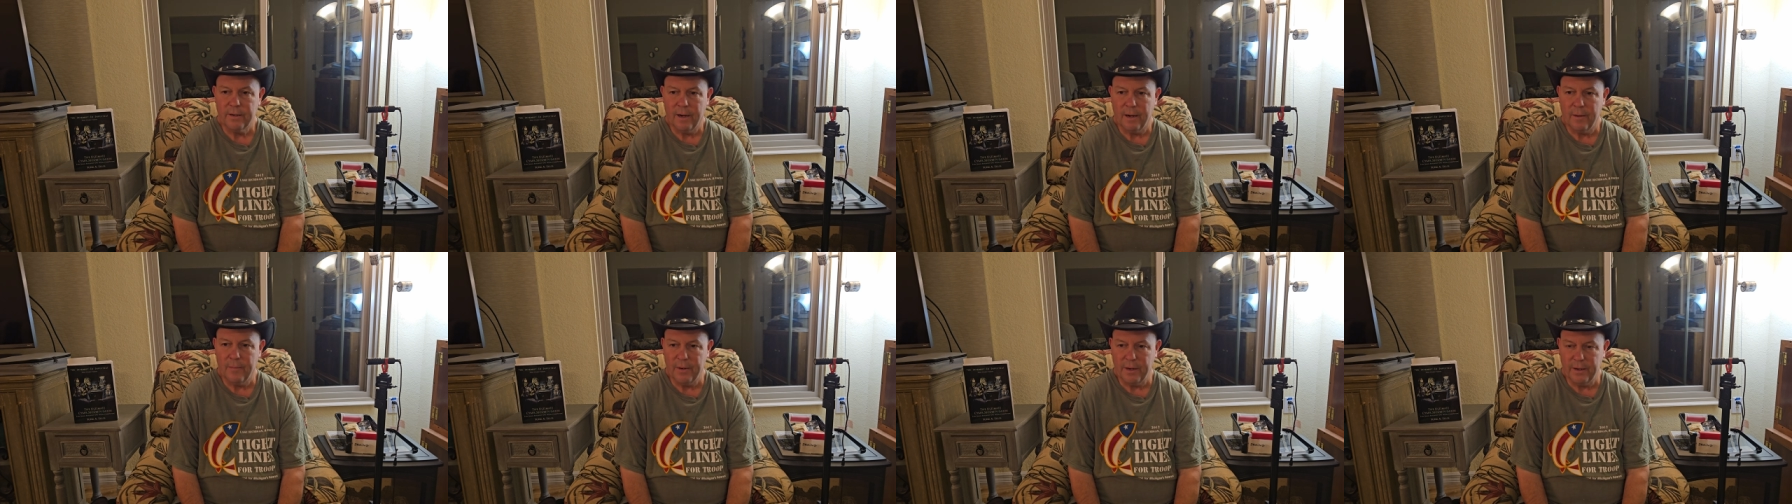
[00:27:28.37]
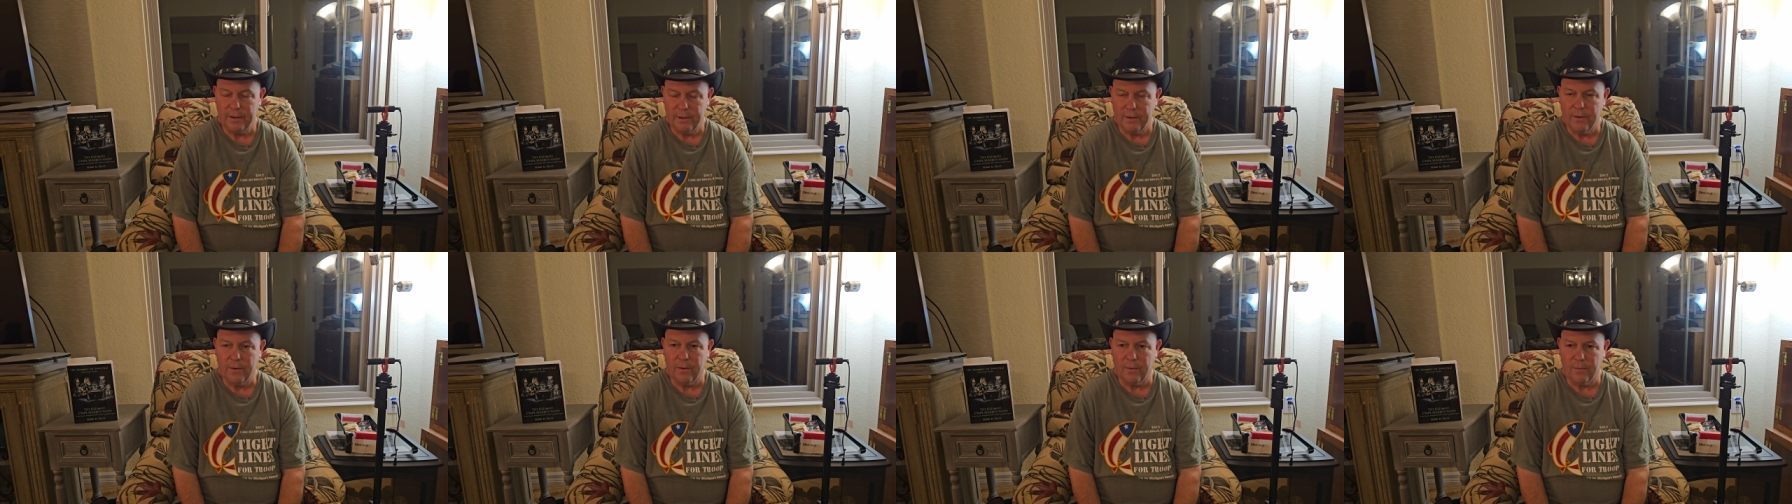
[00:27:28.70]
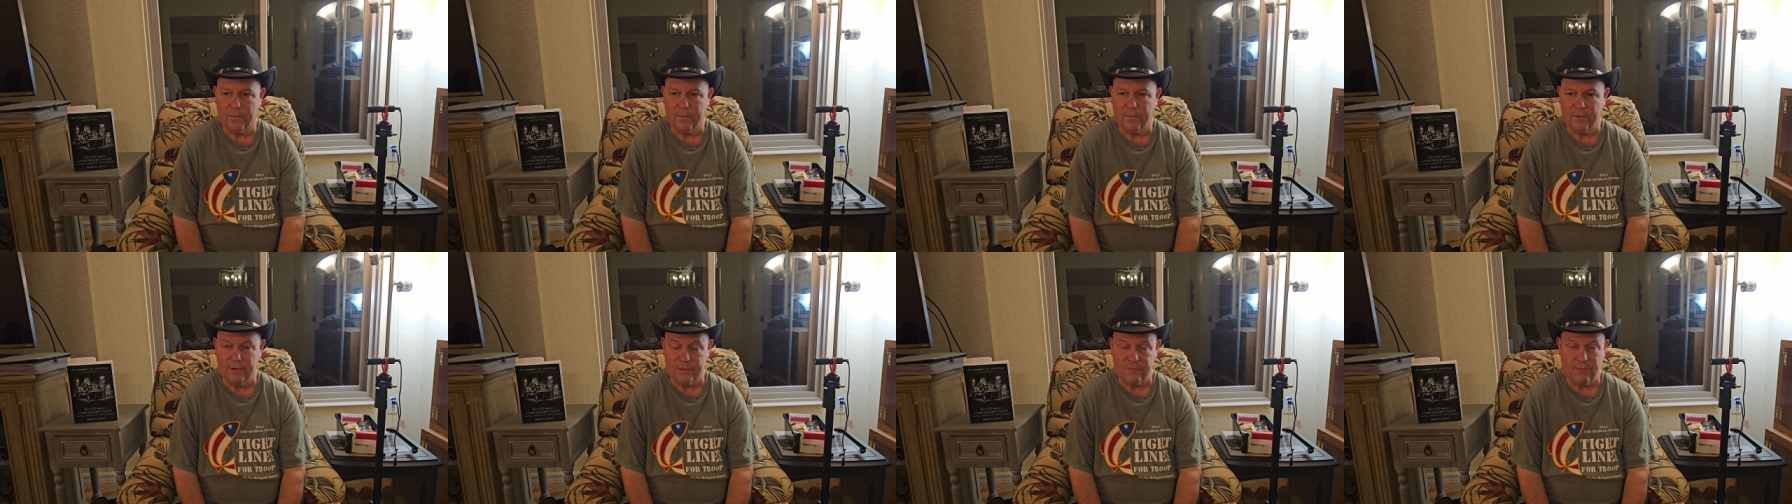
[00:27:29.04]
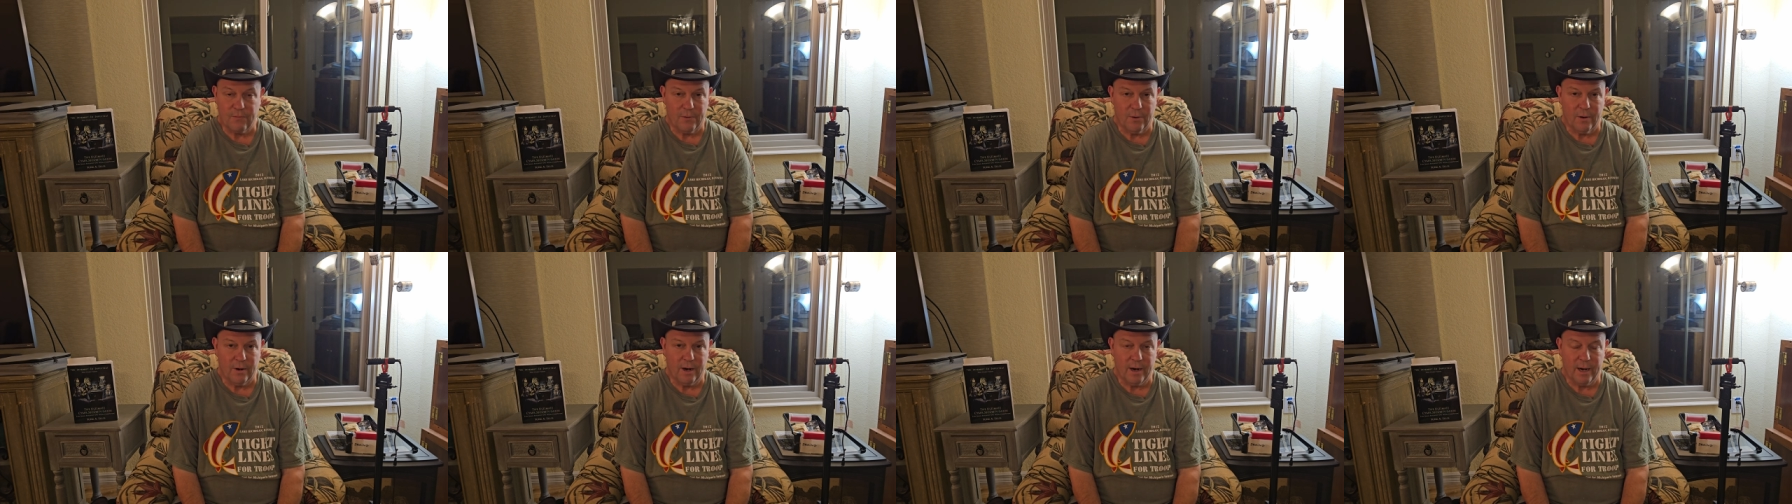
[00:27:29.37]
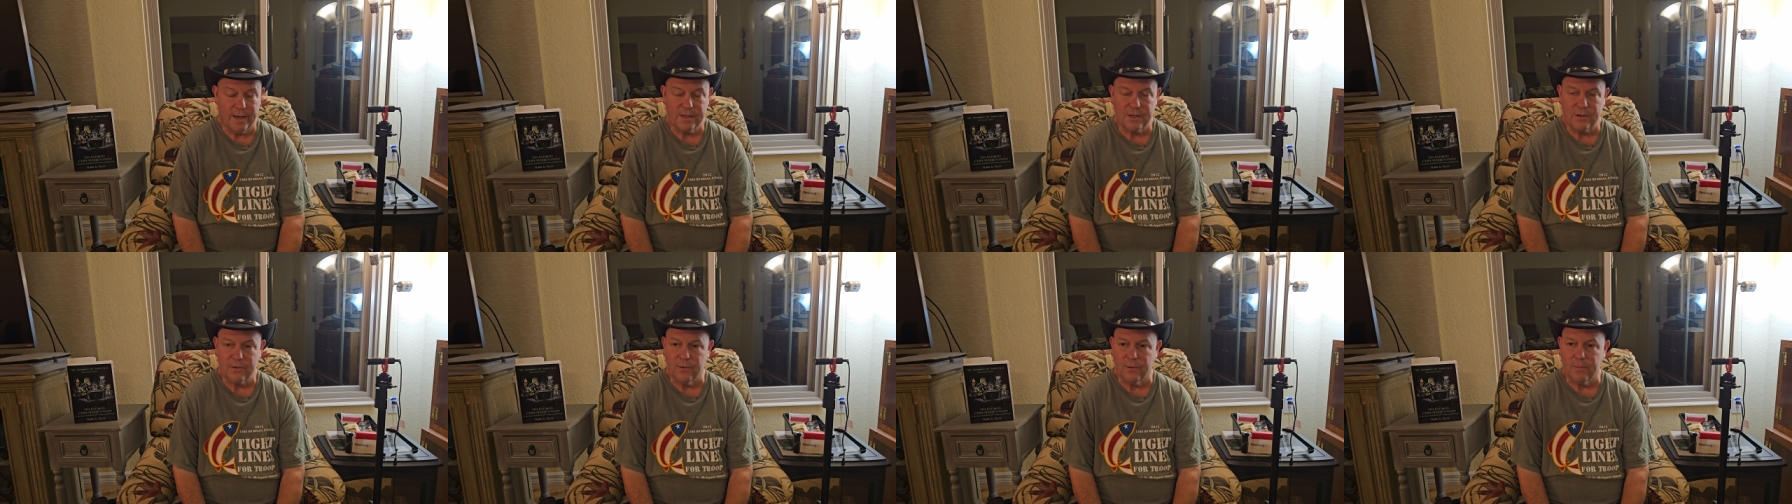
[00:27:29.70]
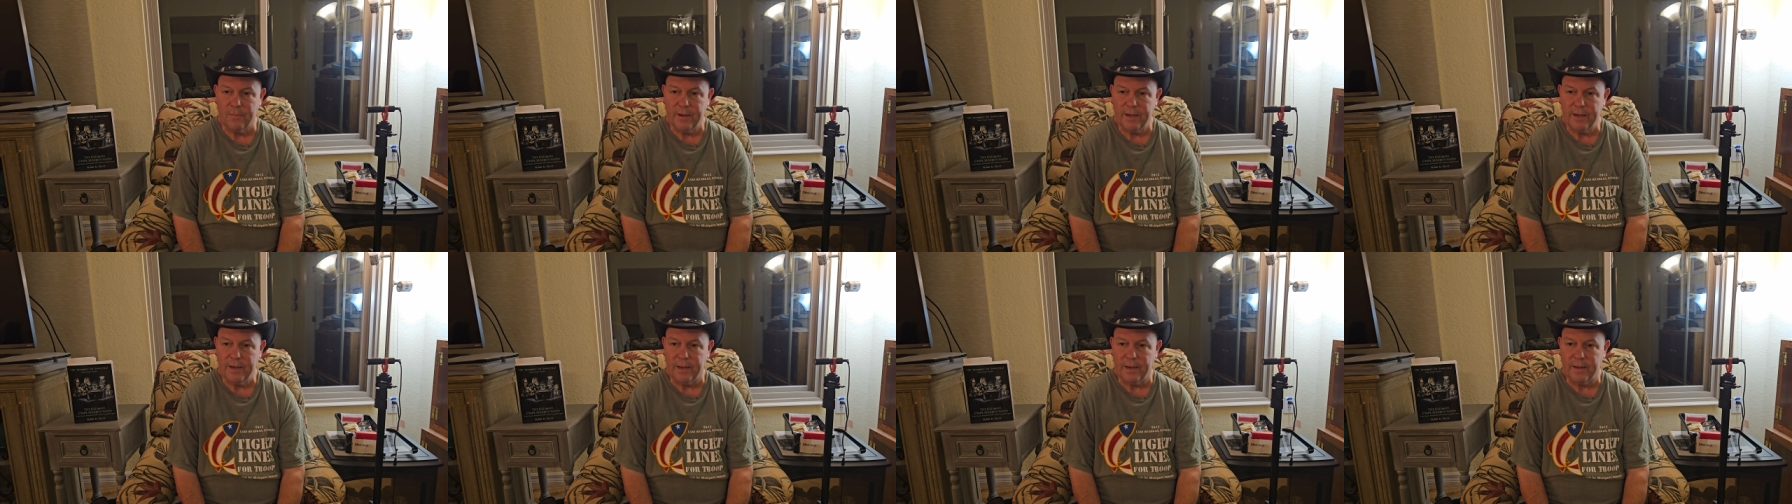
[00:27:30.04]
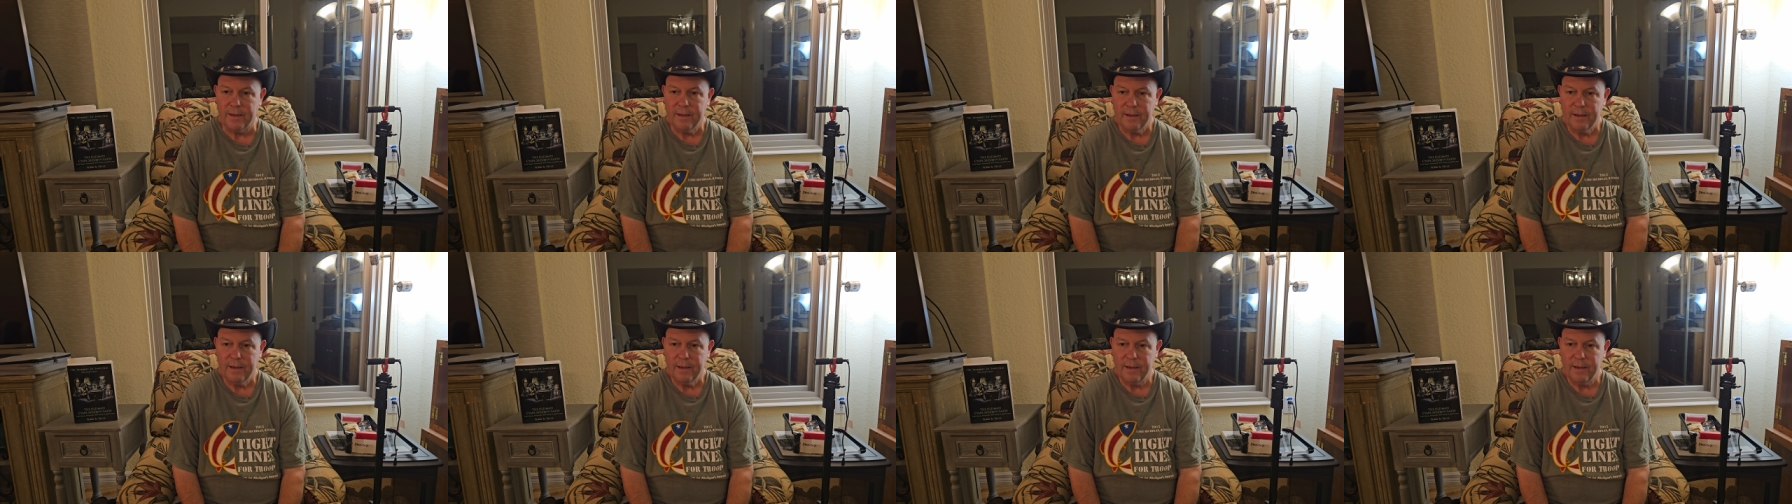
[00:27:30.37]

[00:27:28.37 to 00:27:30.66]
I mean, you know, it was for a high school band.